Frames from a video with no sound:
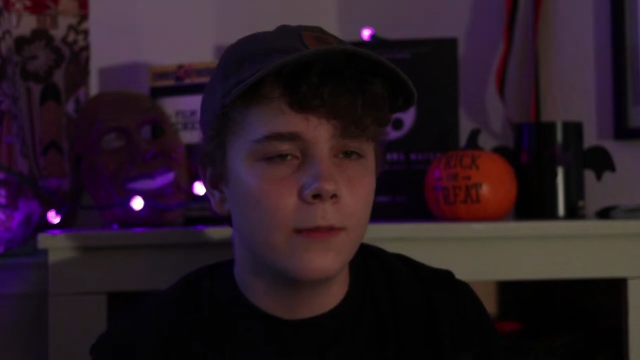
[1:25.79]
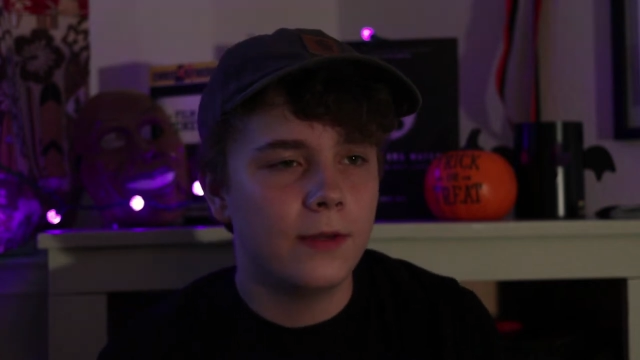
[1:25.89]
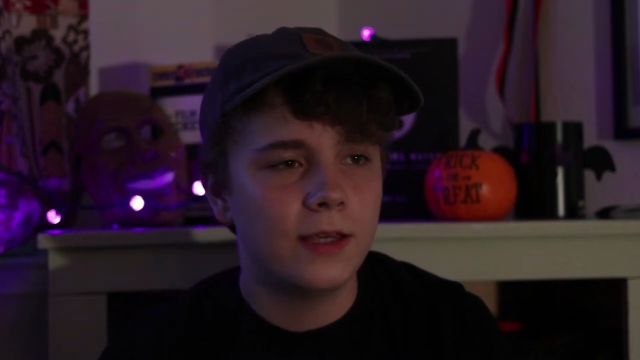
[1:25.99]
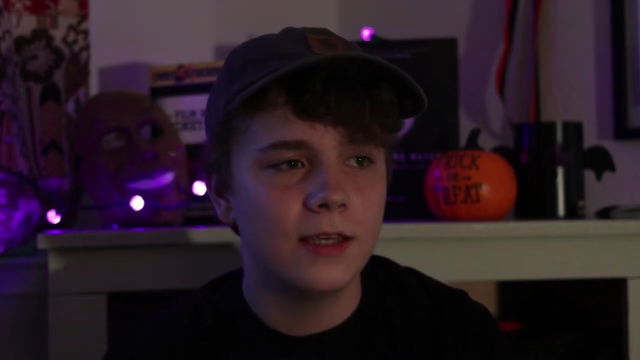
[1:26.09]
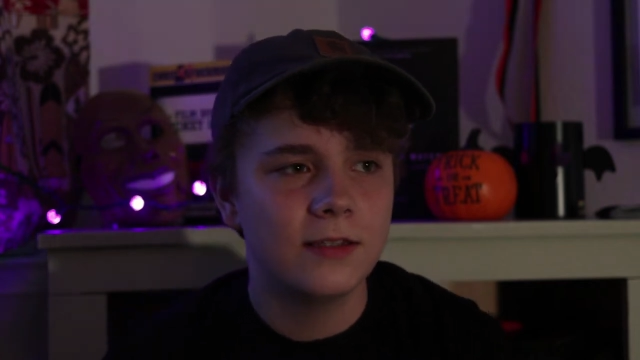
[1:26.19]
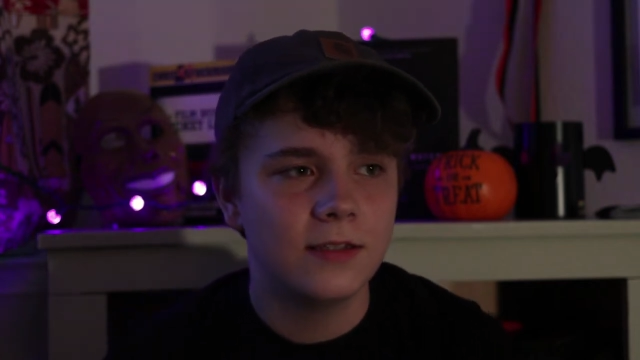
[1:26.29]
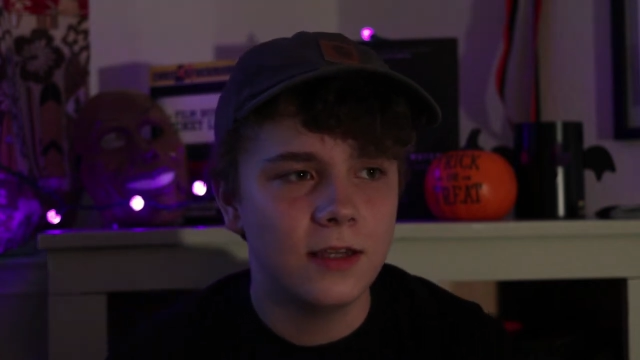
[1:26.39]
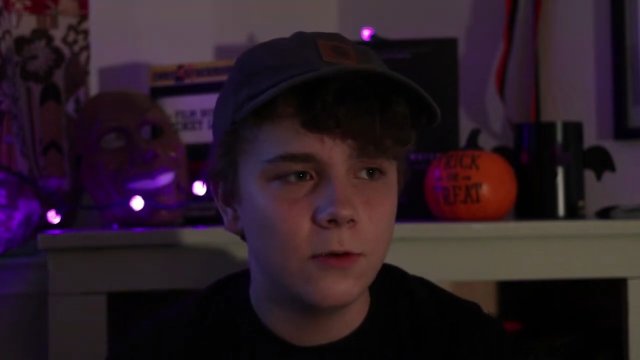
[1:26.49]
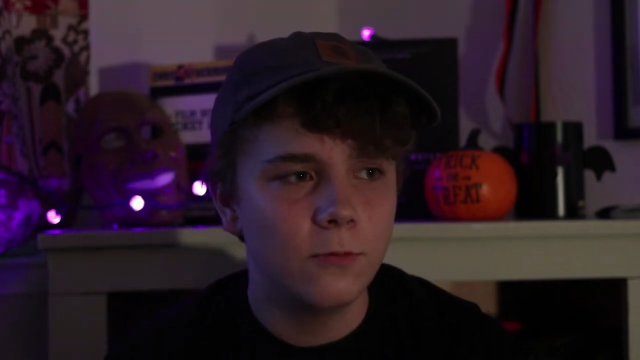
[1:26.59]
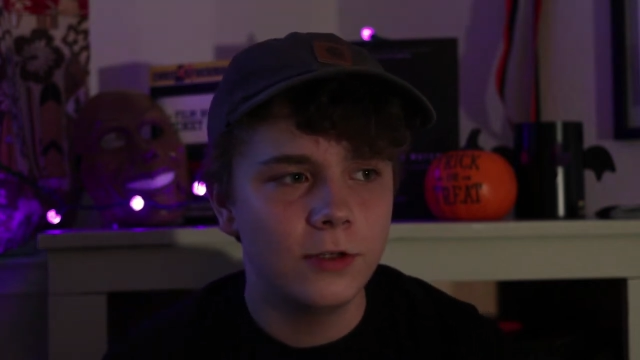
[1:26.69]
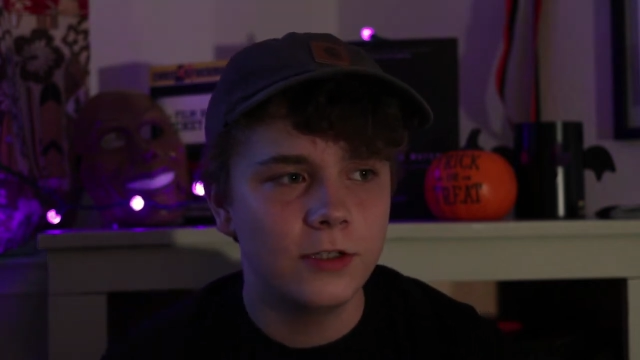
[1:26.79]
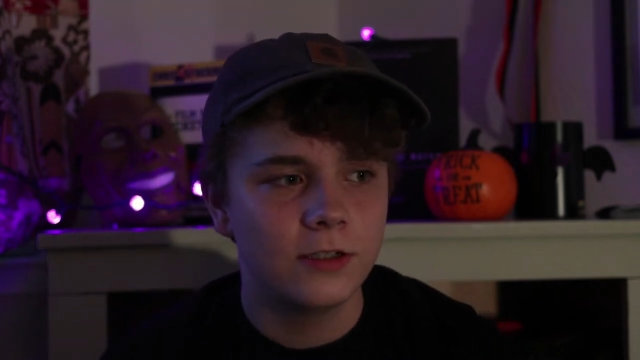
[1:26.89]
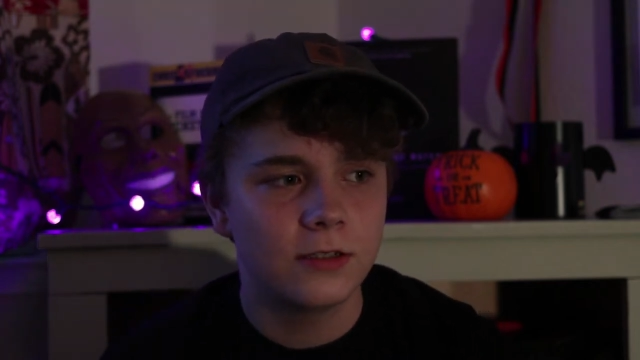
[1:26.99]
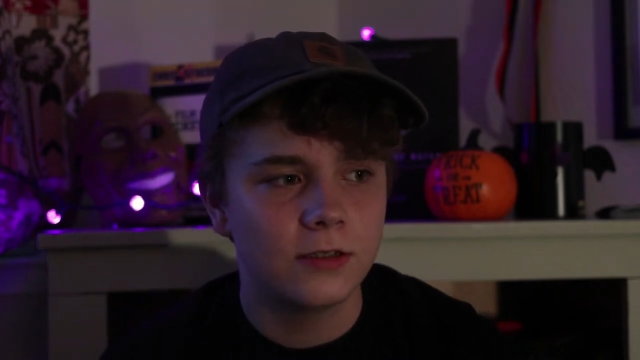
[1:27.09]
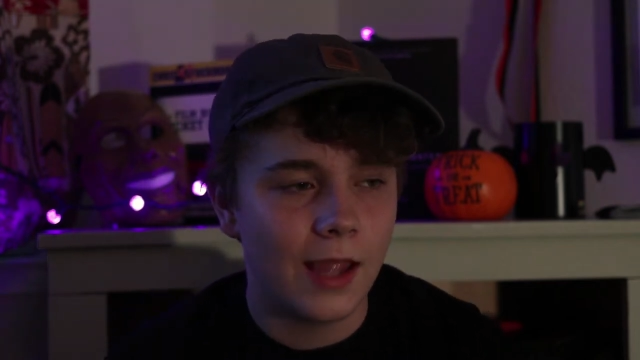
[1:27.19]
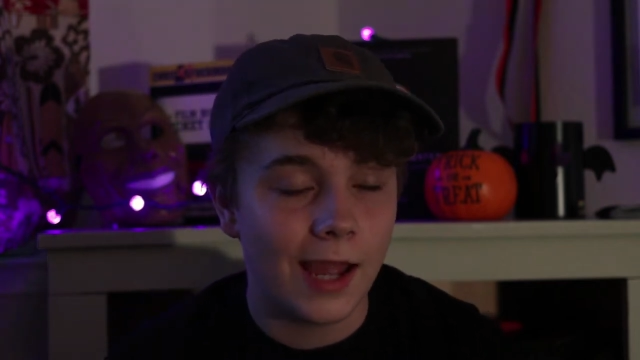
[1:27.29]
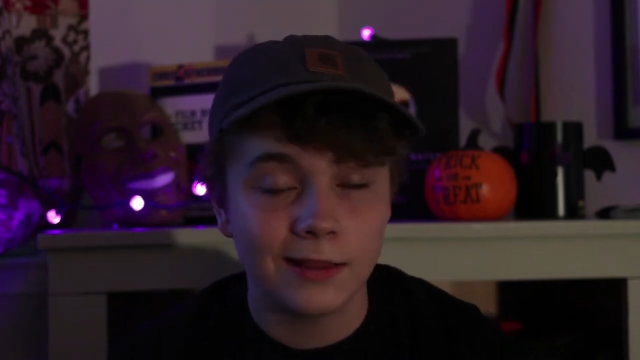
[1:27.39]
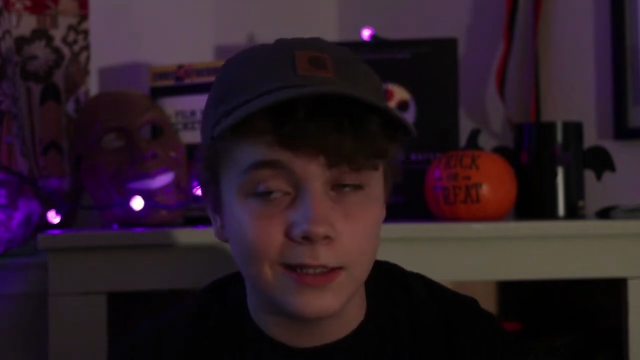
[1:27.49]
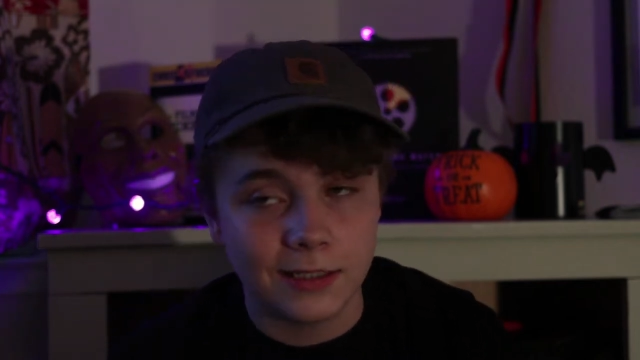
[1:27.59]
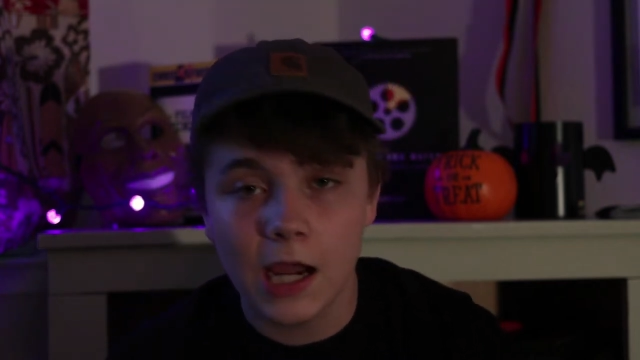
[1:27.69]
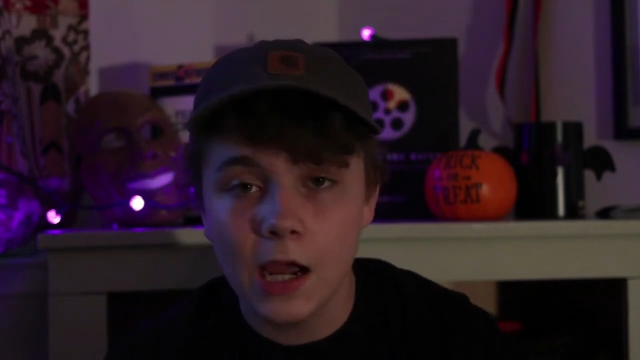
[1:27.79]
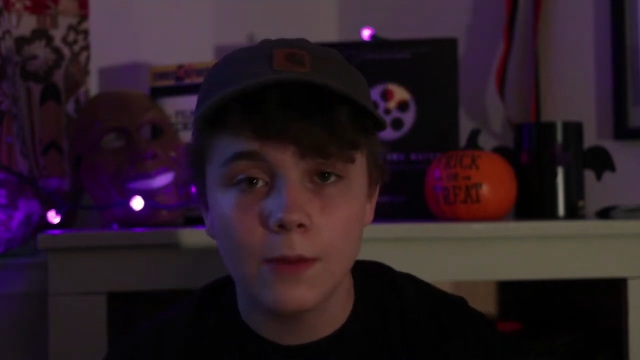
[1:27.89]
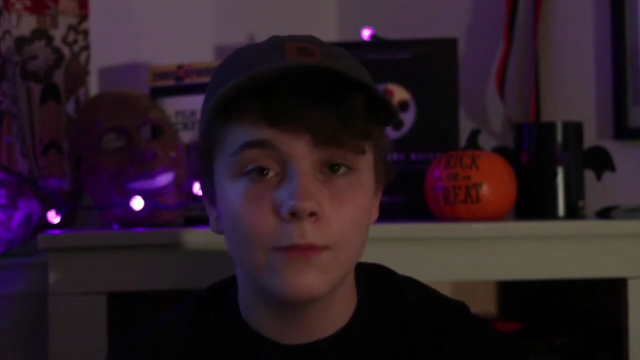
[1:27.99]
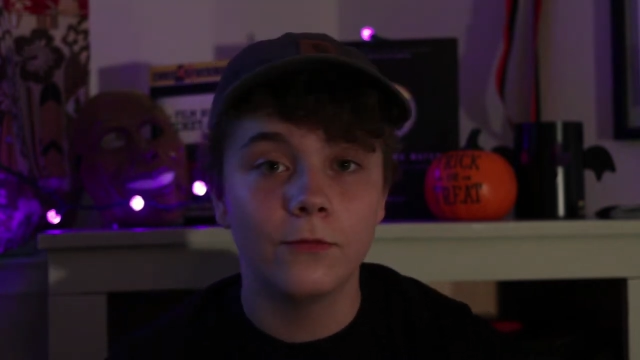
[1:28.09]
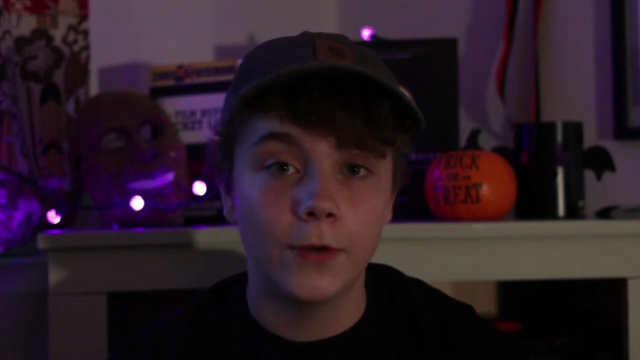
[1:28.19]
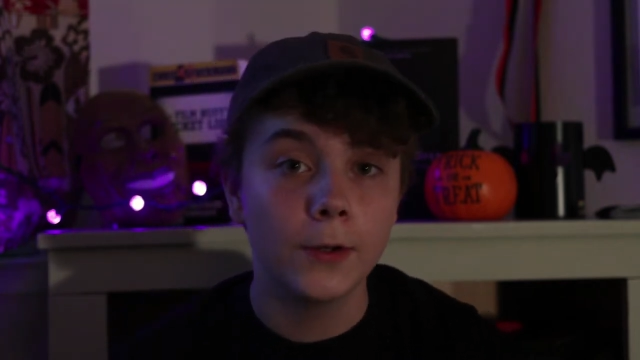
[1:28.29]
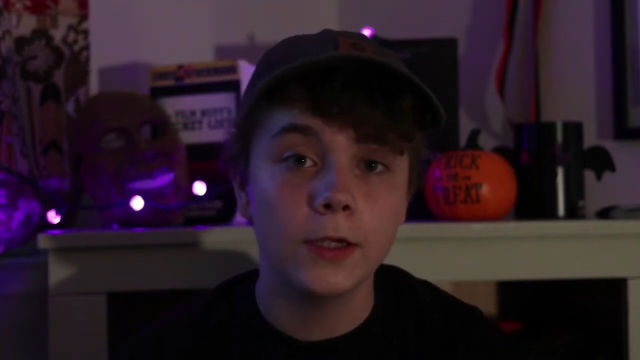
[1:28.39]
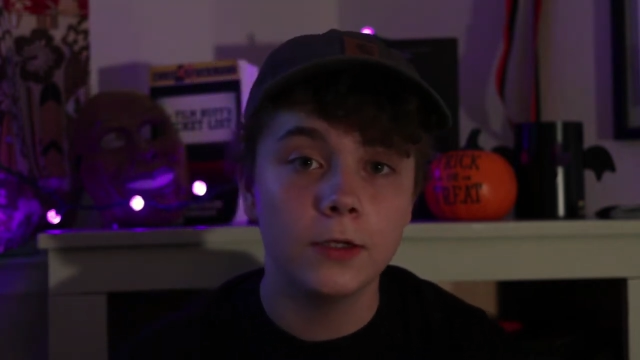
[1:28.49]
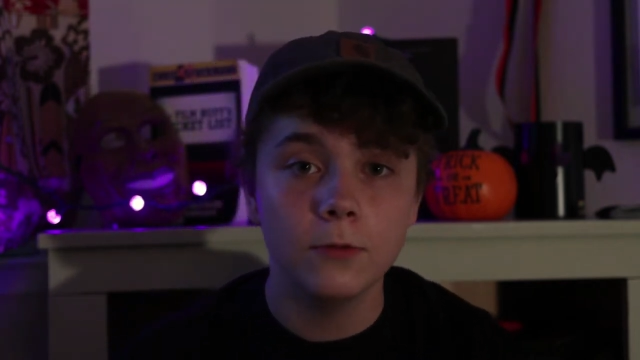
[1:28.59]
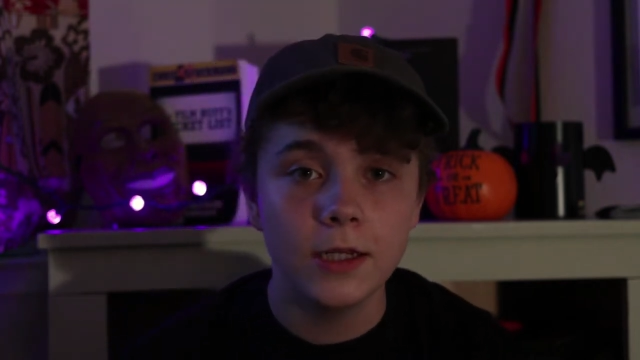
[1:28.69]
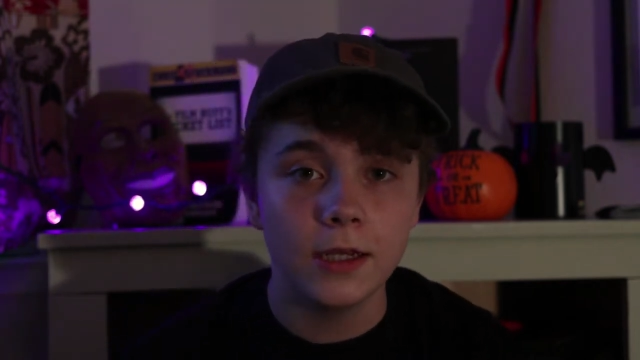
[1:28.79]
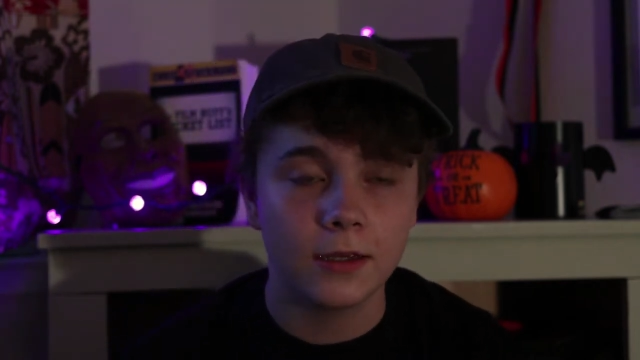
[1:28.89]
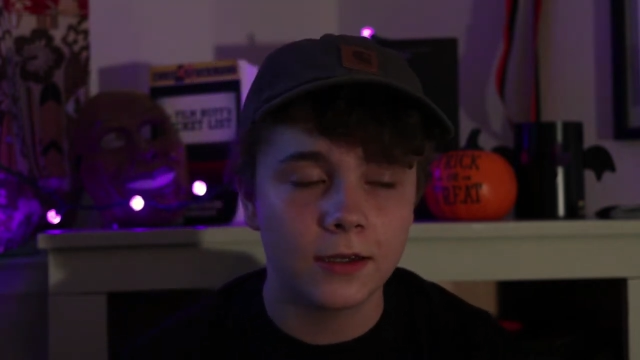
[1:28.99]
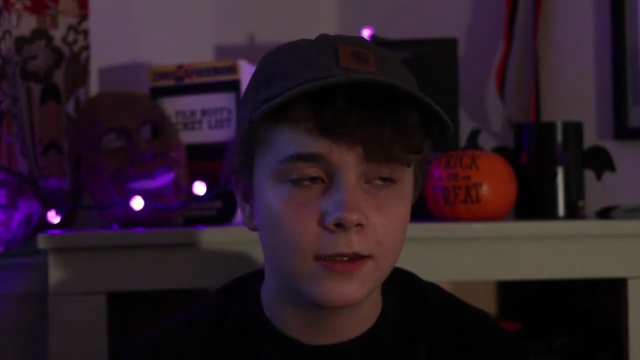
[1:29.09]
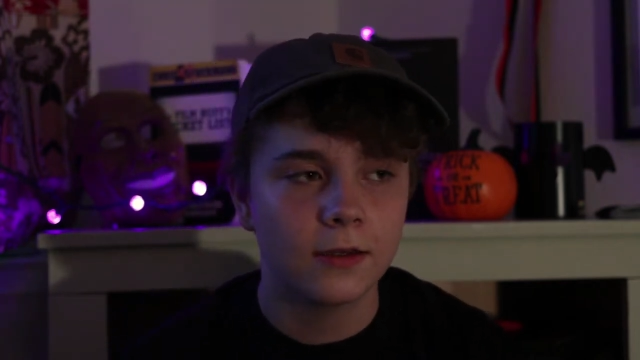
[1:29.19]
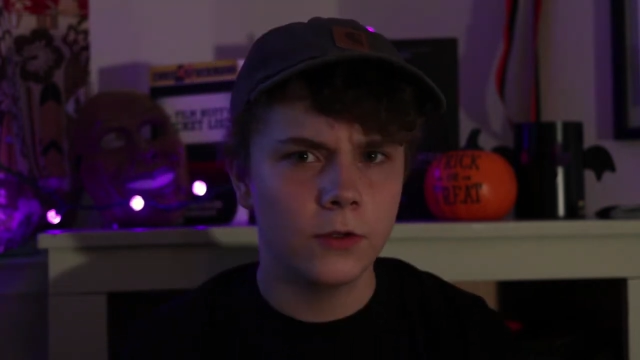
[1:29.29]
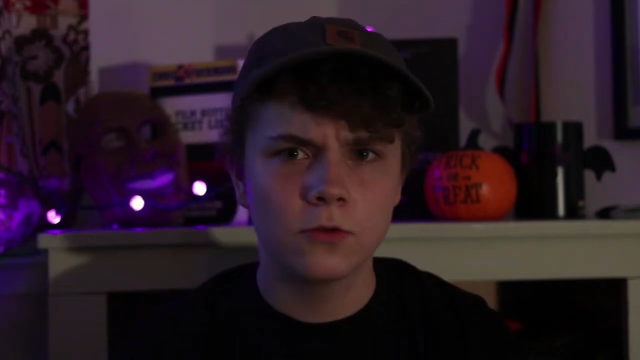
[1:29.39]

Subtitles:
because it was at the time very unique.